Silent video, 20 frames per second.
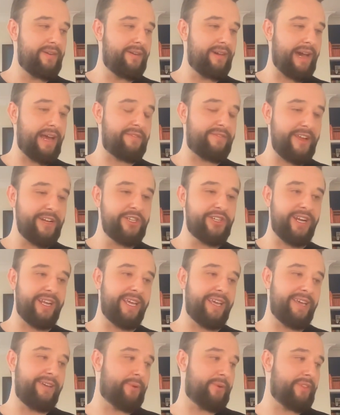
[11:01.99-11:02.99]

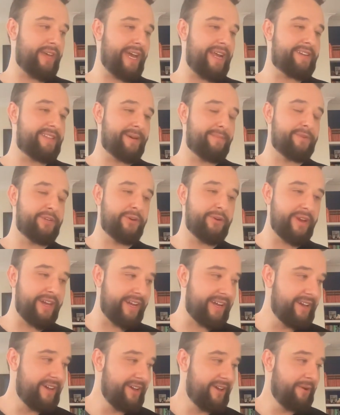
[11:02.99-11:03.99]
eventually what they ended up
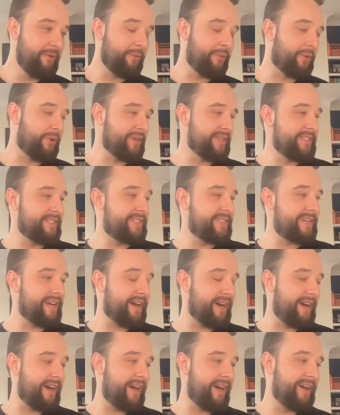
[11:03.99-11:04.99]
doing was
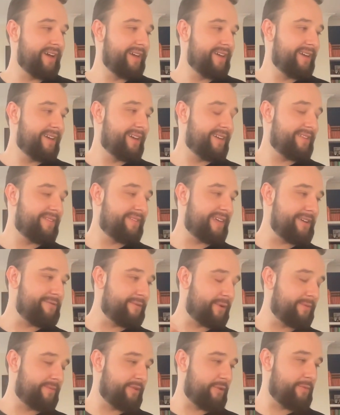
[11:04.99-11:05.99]
they
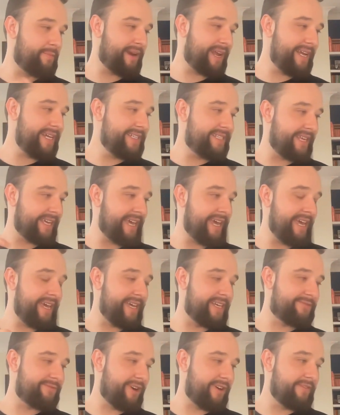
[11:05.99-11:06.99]
replaced the
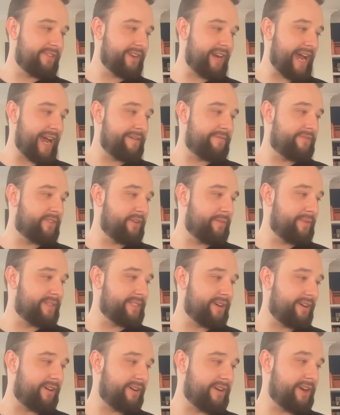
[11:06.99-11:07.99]
keys rather than have them as
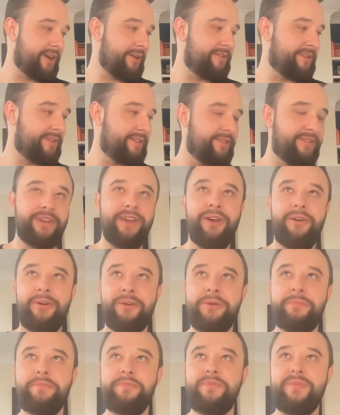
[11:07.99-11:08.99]
hard-coded in the code.
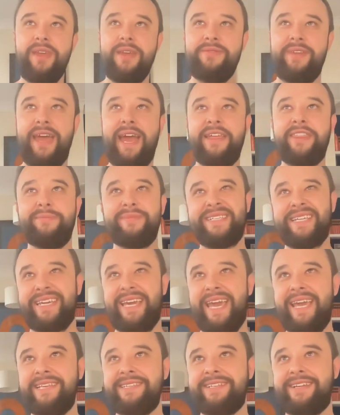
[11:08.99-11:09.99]
They had them as a
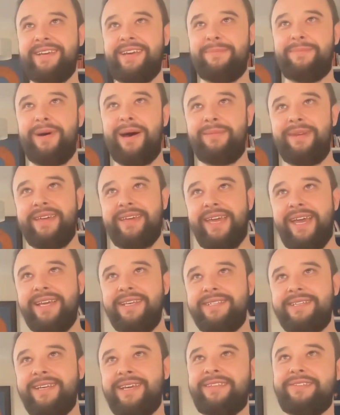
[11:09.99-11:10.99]
GIST, a public
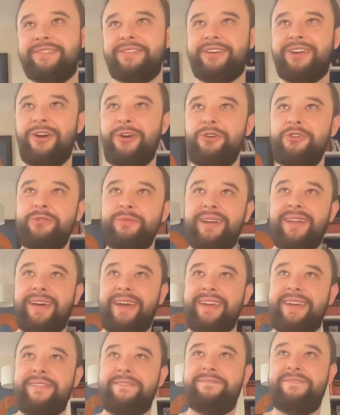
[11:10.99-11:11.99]
GIST, and then the code would
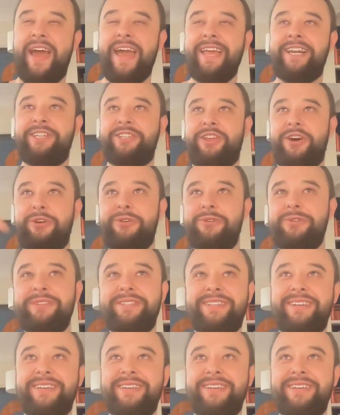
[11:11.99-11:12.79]
like fetch those